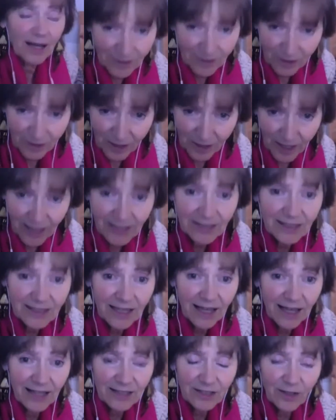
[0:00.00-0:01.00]
And
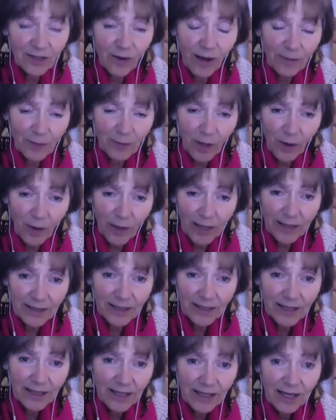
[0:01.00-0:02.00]
so I'm going,
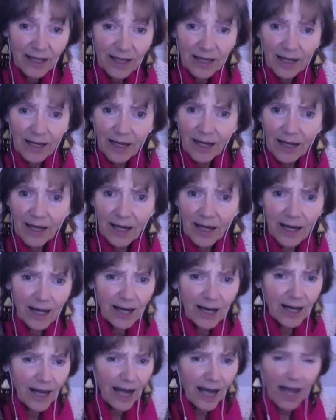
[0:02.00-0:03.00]

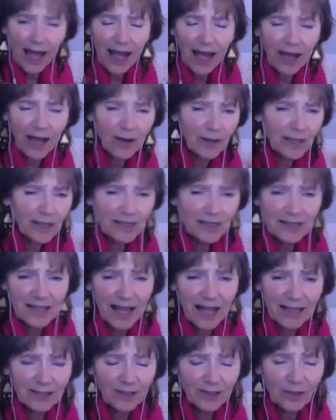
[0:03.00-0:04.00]
how is
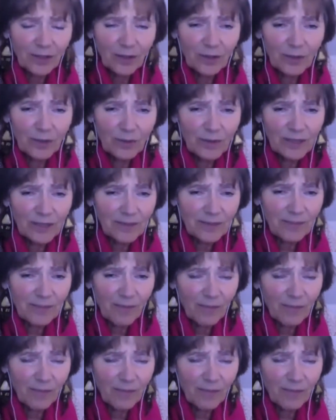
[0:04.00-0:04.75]
that, and who's